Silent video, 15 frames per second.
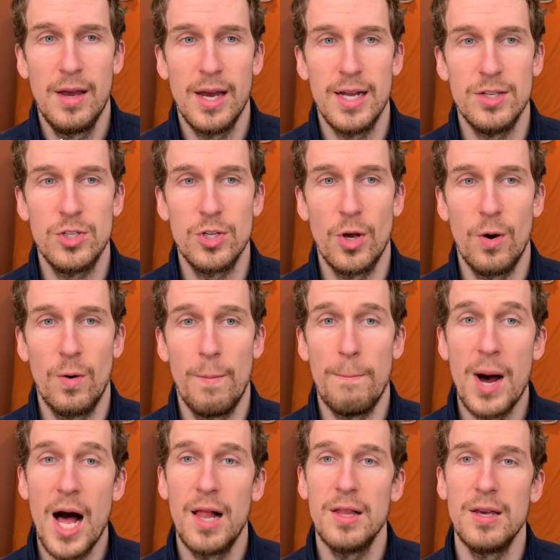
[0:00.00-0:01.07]
And so
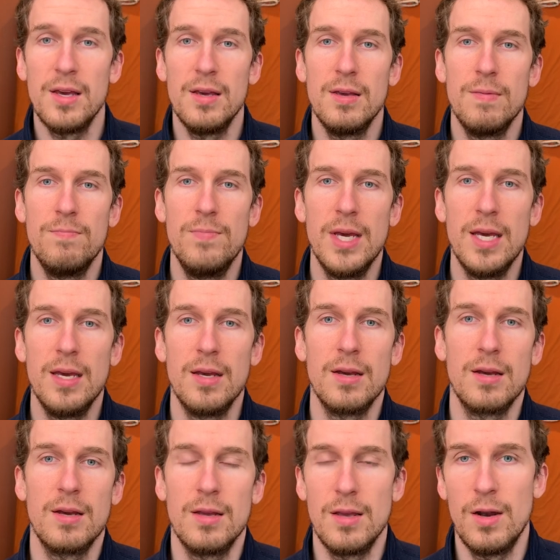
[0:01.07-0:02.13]
Molly,
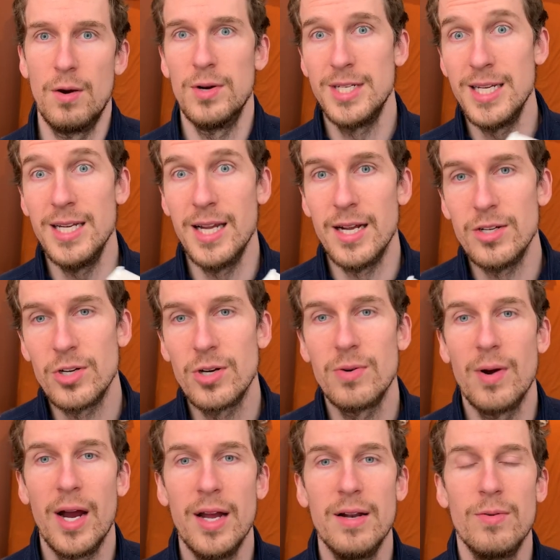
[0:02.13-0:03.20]
being, a teenager,
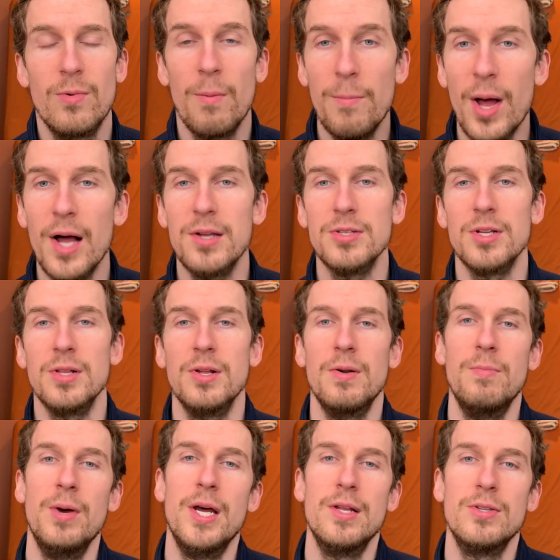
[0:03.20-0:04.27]
right, rebels a little
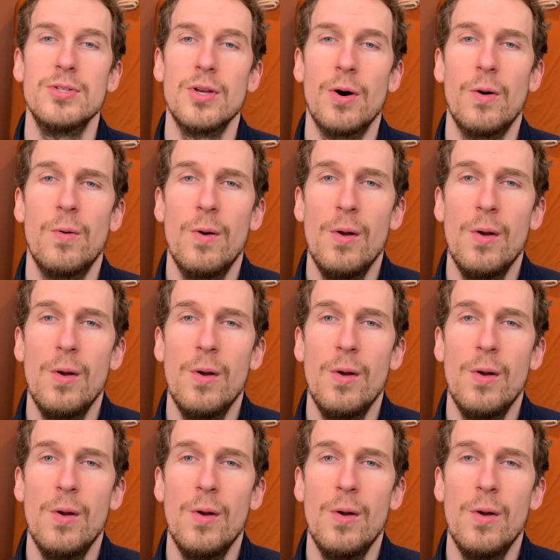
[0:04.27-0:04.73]
bit. So